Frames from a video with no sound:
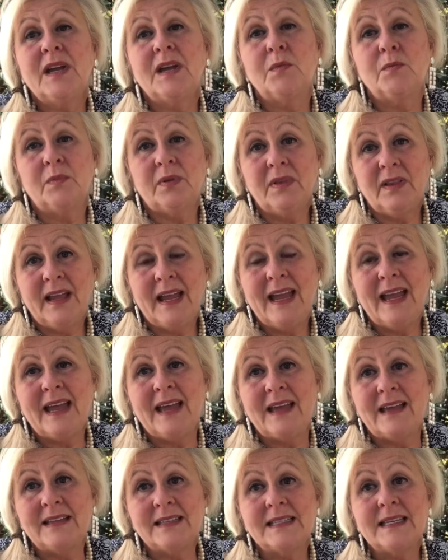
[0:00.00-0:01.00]
can
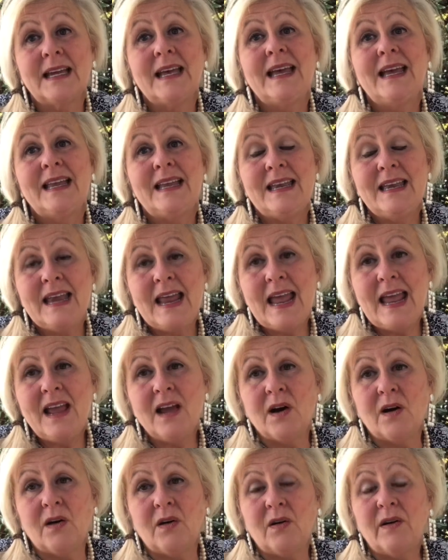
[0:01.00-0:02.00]
plant
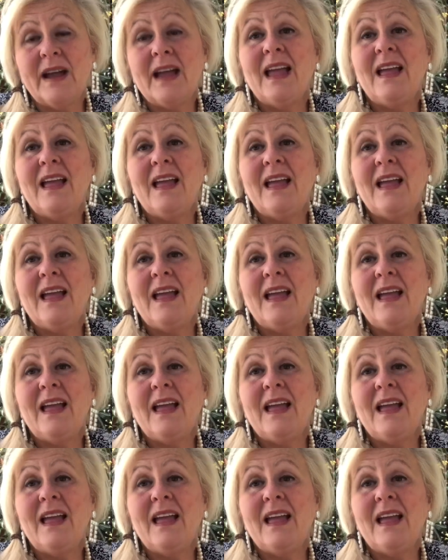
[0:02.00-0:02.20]
now,